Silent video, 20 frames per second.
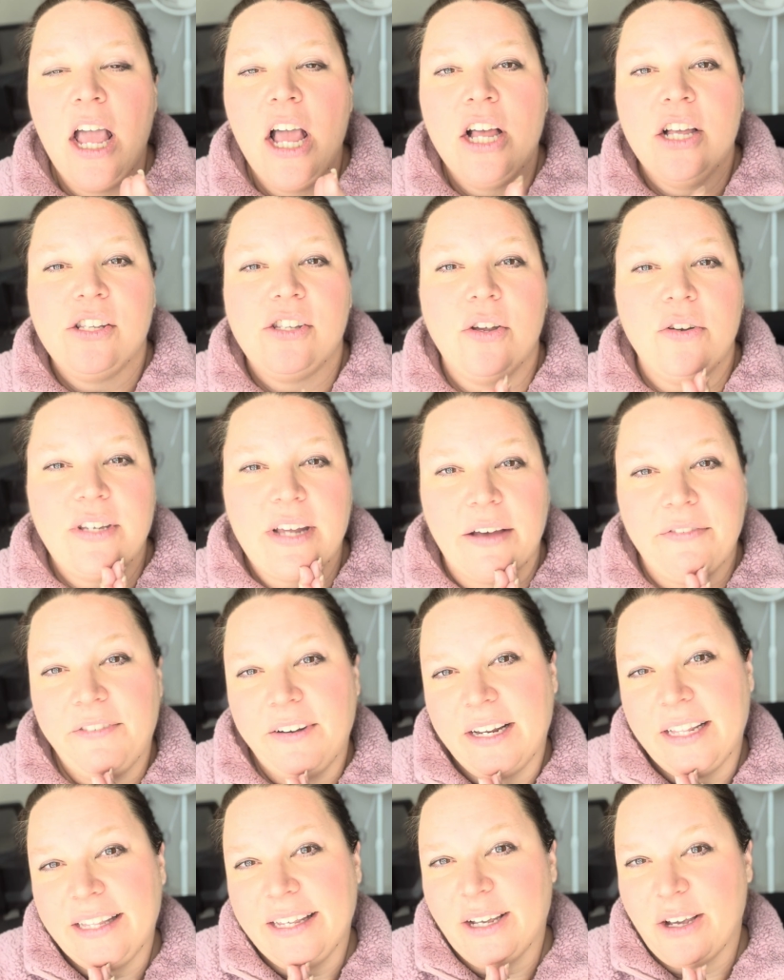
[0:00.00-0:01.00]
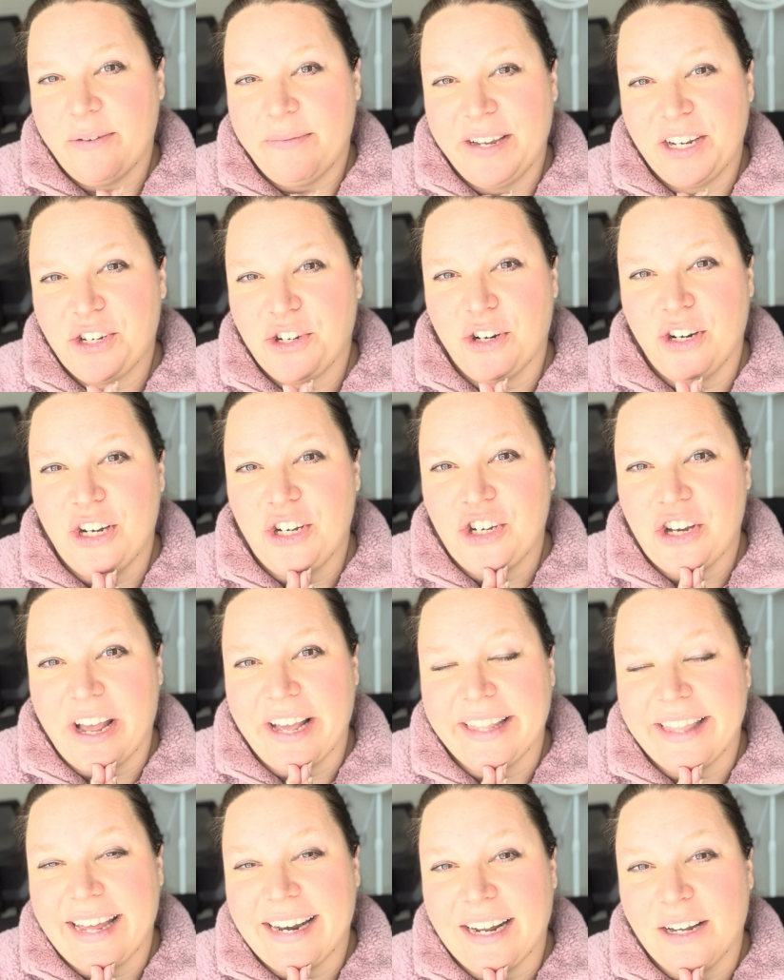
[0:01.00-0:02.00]
So definitely go make sure to
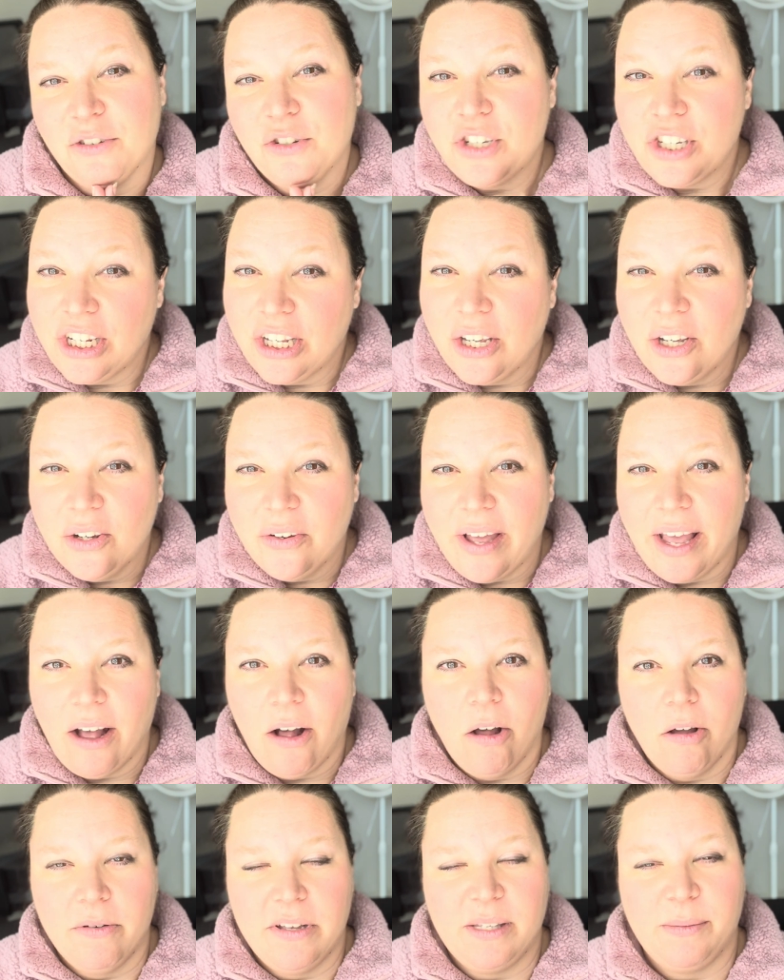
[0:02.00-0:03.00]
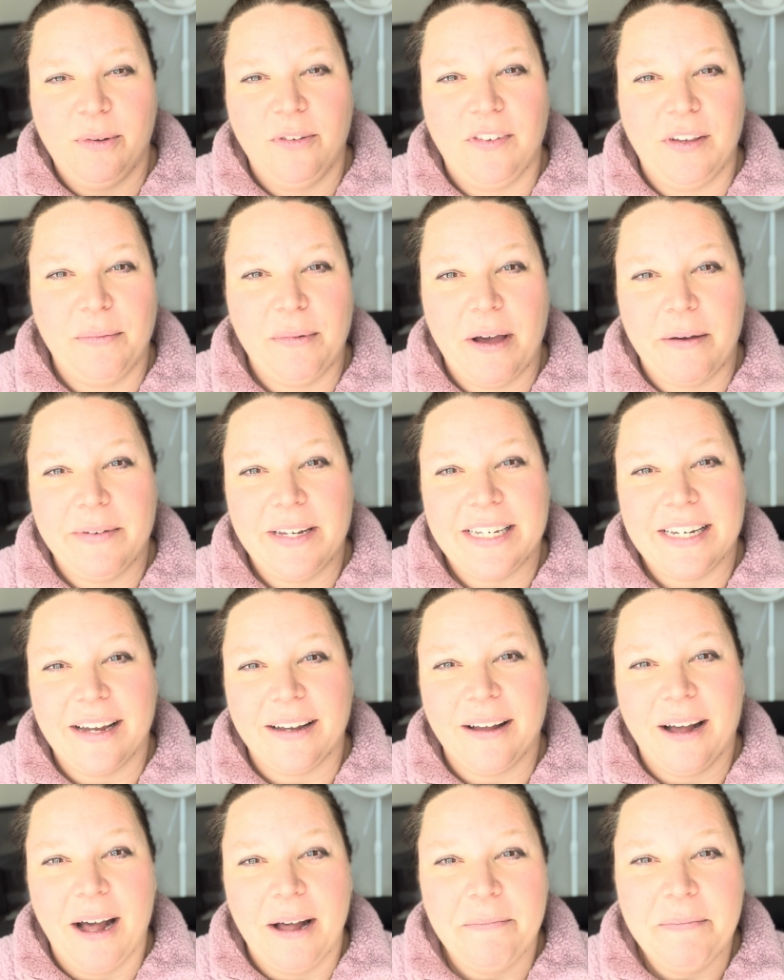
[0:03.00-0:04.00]
check that out too at
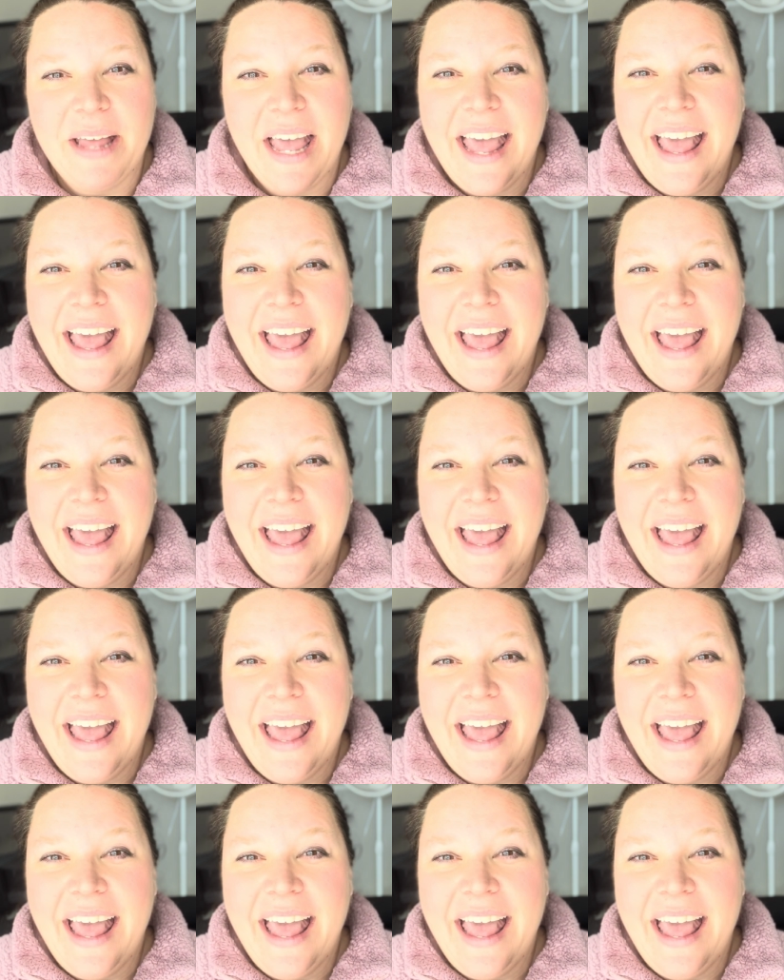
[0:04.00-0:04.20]
alwaysmovingmommy.com,